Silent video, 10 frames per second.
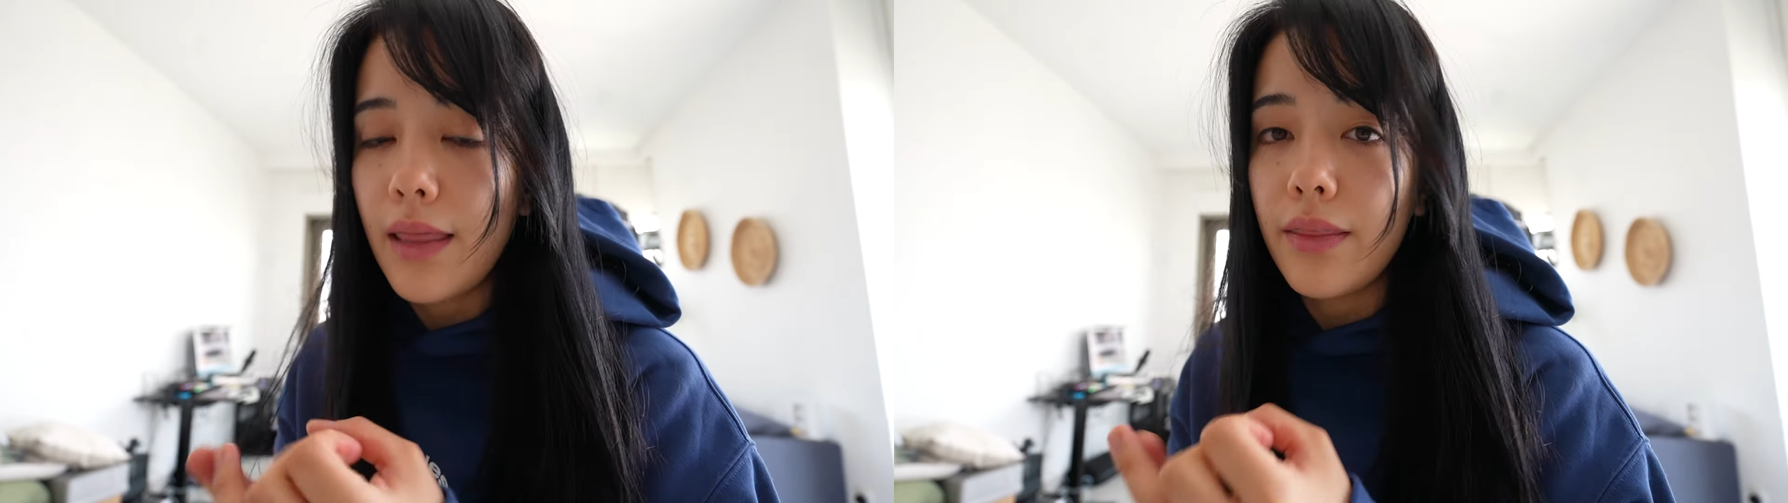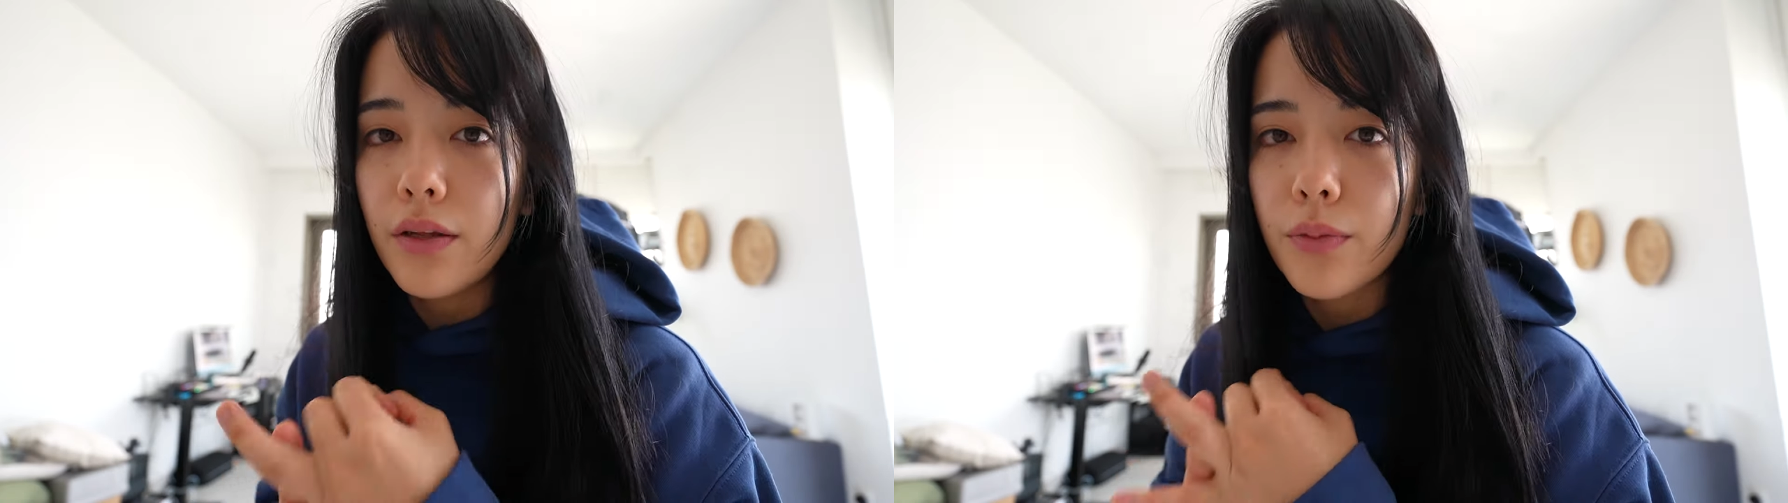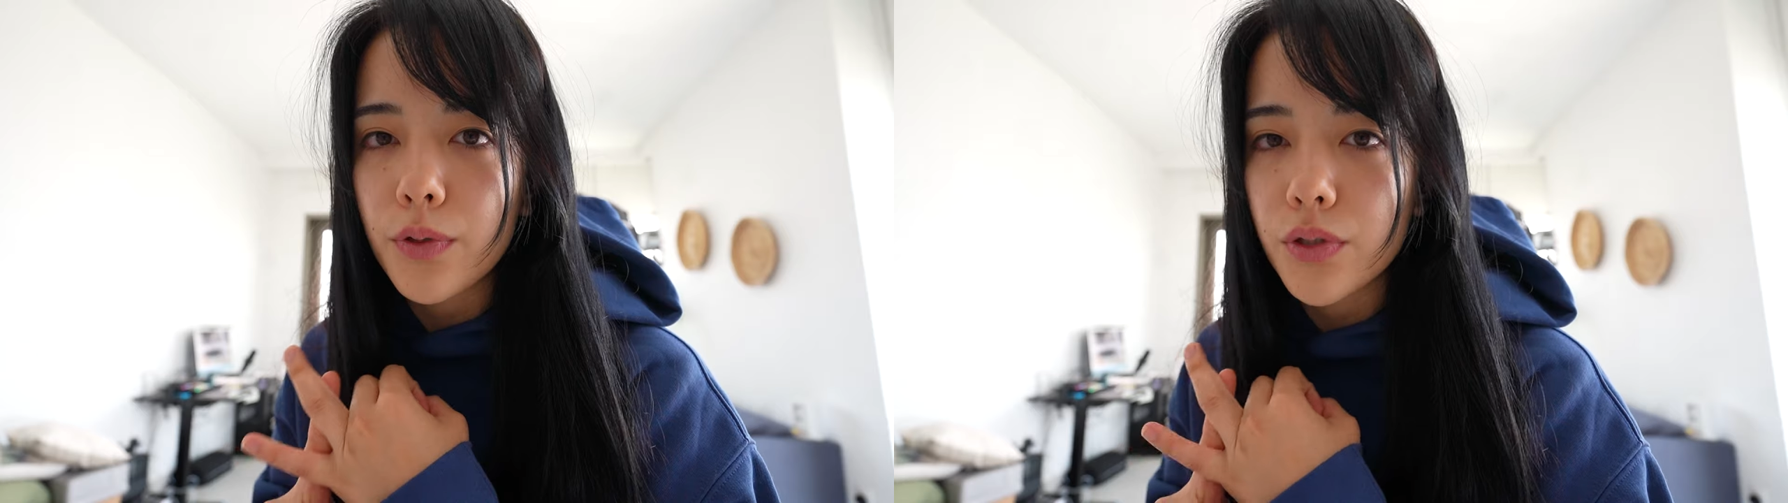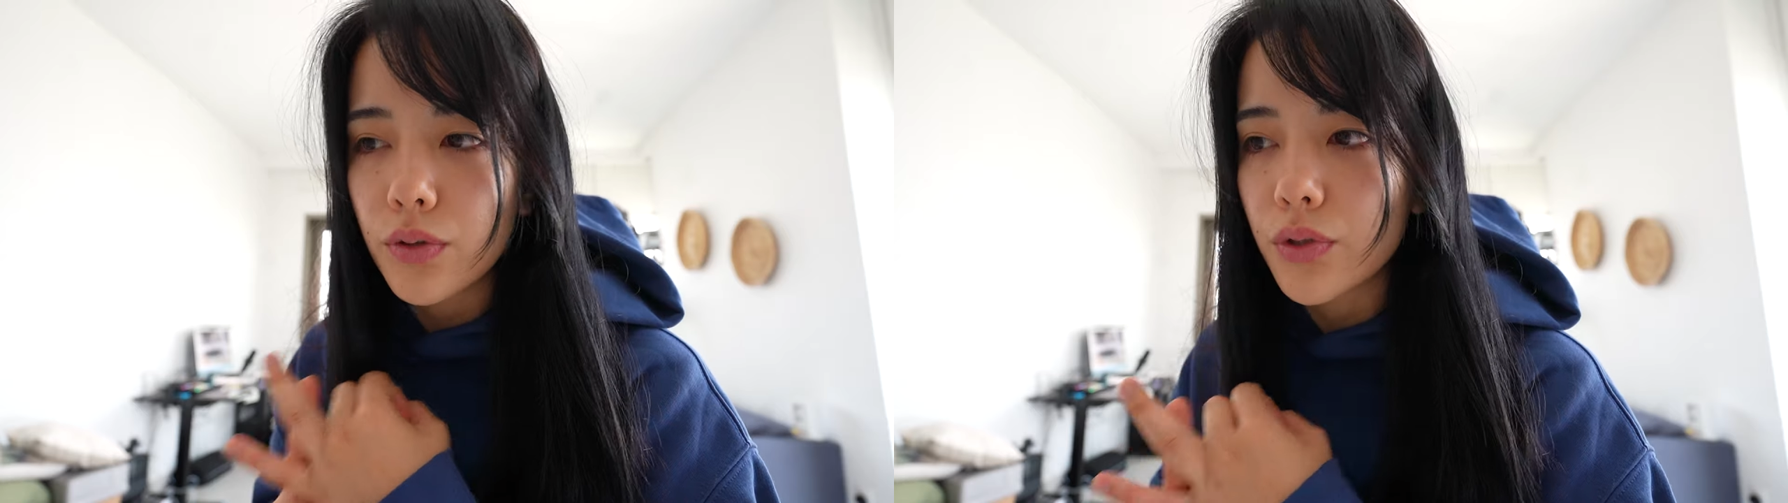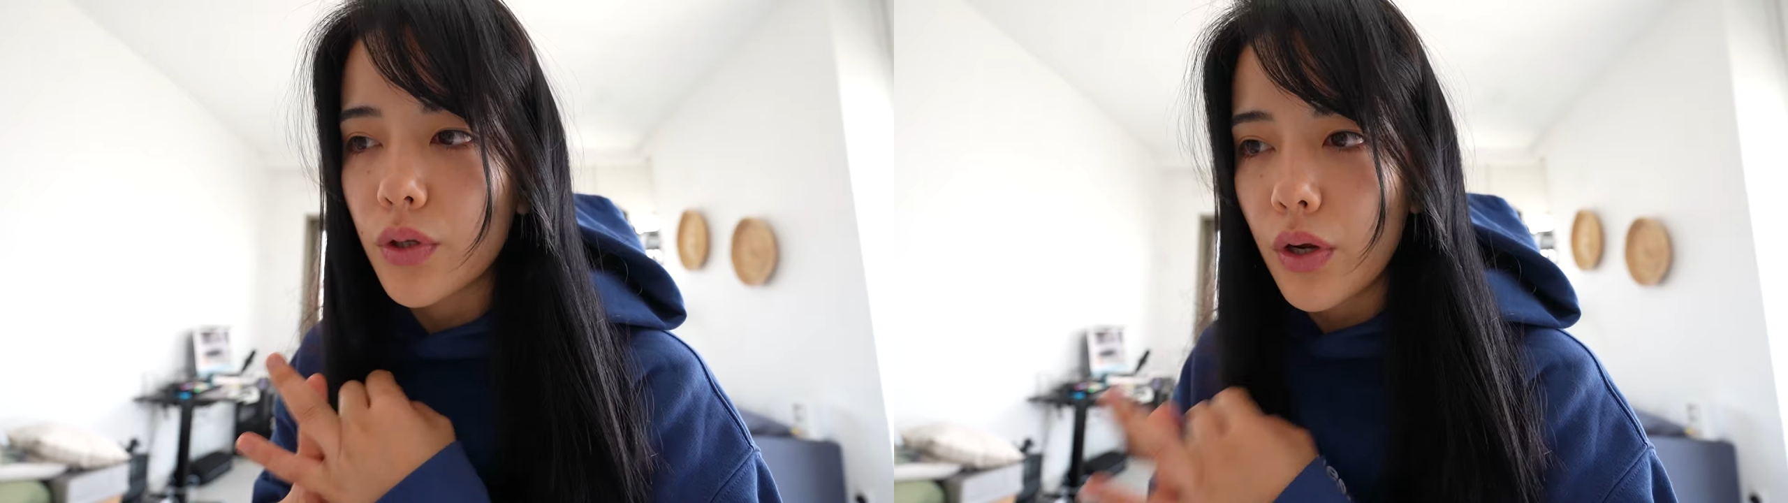and the other
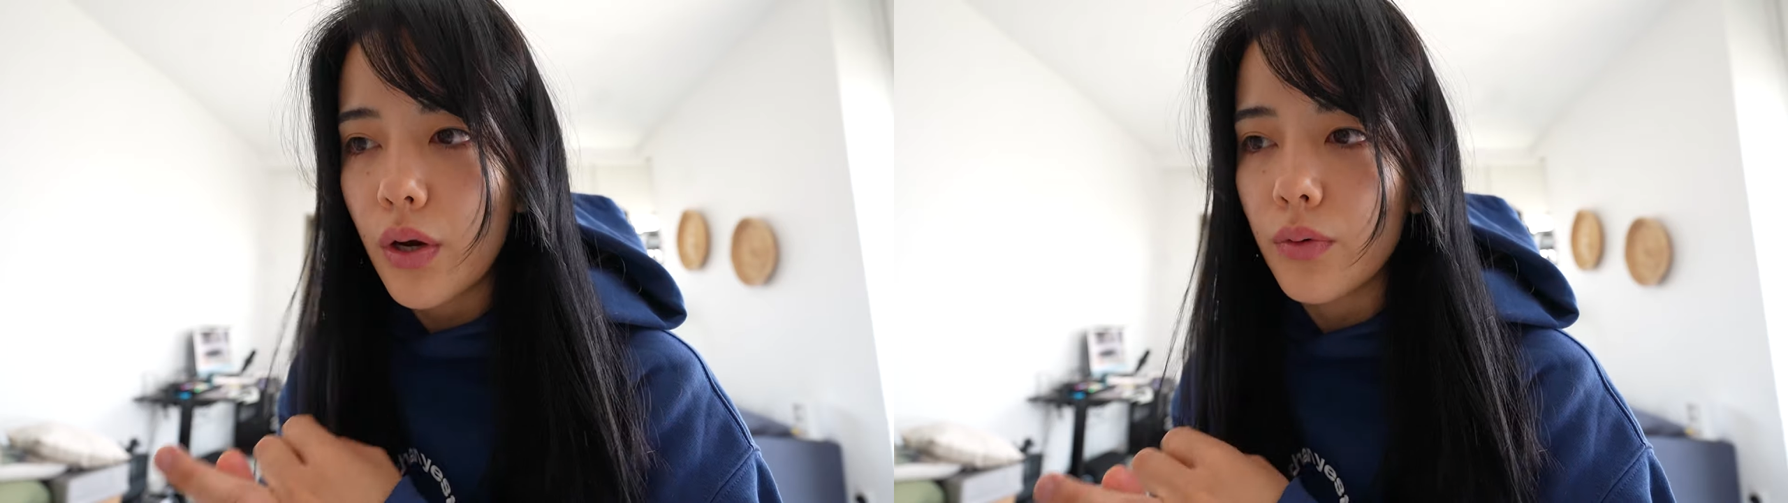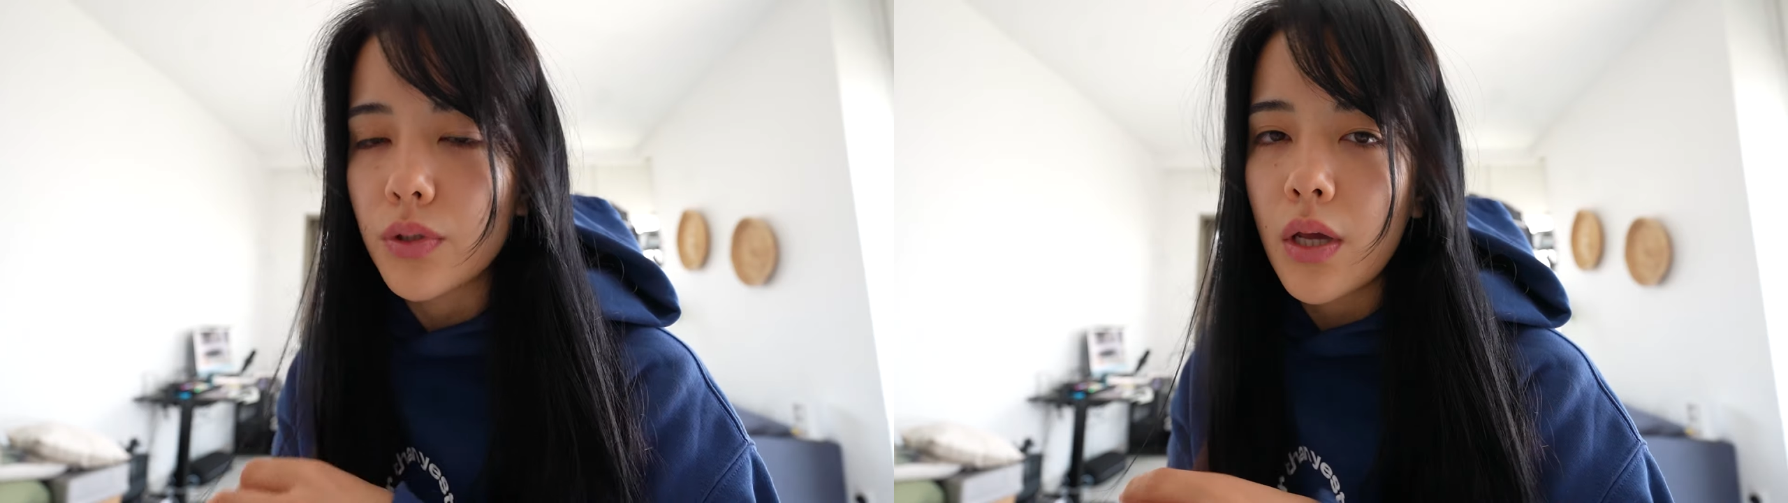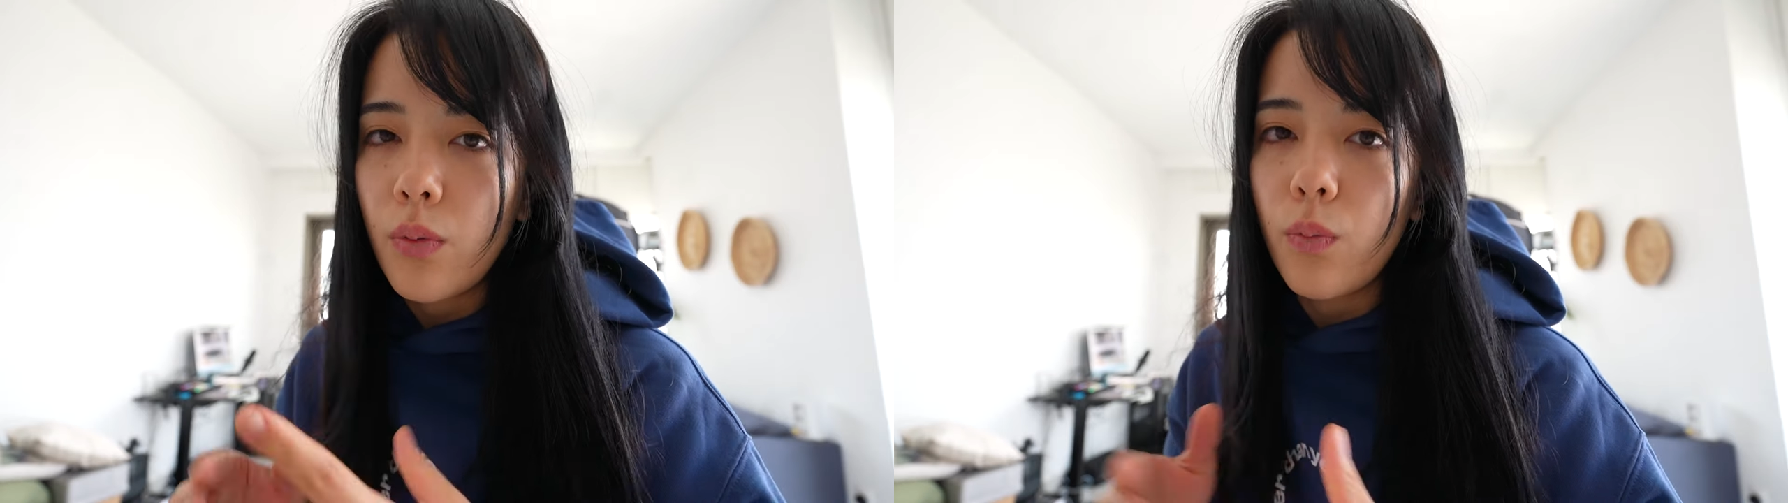person also knows